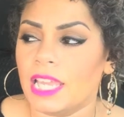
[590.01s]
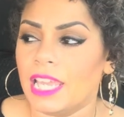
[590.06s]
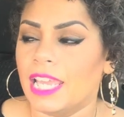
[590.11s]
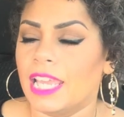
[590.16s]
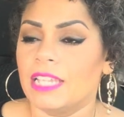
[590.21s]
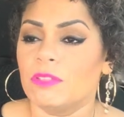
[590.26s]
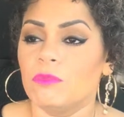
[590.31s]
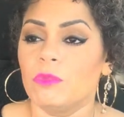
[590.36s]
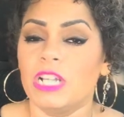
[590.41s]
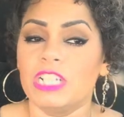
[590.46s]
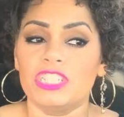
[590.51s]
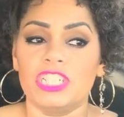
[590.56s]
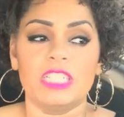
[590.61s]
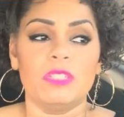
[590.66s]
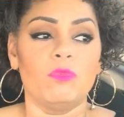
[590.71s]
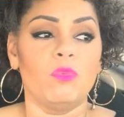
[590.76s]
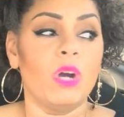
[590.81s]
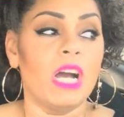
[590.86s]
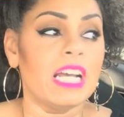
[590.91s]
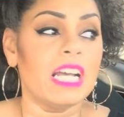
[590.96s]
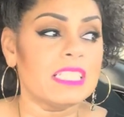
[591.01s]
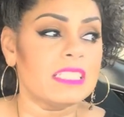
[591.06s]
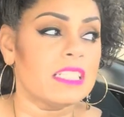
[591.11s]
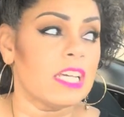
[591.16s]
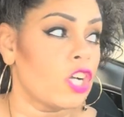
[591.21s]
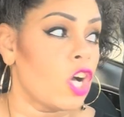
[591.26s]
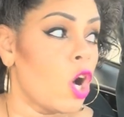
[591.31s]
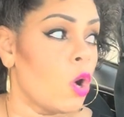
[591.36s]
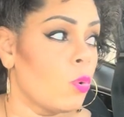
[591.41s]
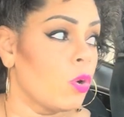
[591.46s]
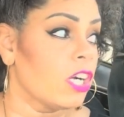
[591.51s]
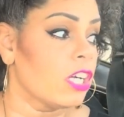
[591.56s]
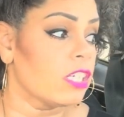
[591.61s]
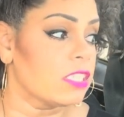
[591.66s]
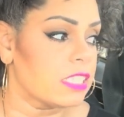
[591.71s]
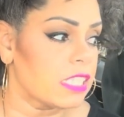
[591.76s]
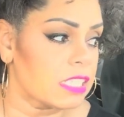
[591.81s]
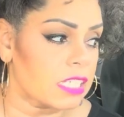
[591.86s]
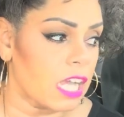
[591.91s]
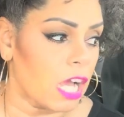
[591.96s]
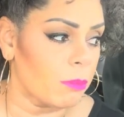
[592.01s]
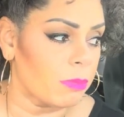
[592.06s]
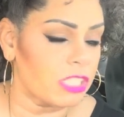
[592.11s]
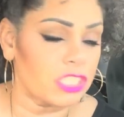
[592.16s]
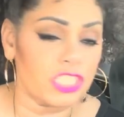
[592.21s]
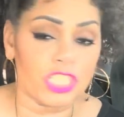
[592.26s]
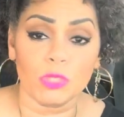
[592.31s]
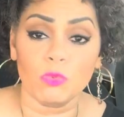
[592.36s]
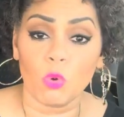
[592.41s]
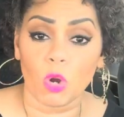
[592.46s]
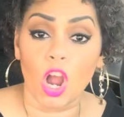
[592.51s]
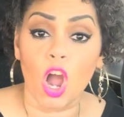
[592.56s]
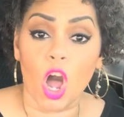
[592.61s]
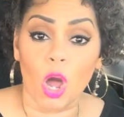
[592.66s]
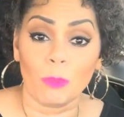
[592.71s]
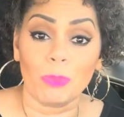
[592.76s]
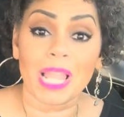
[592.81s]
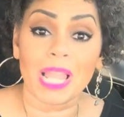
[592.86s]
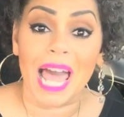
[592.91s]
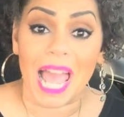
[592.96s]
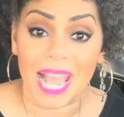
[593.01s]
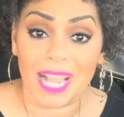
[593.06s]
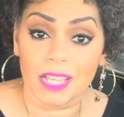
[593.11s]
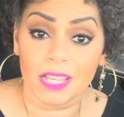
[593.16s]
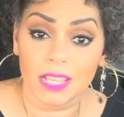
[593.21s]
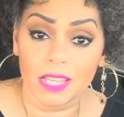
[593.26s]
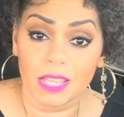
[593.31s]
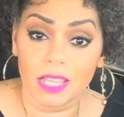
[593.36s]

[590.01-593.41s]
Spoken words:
and when she was coerced into coming, she wore all black,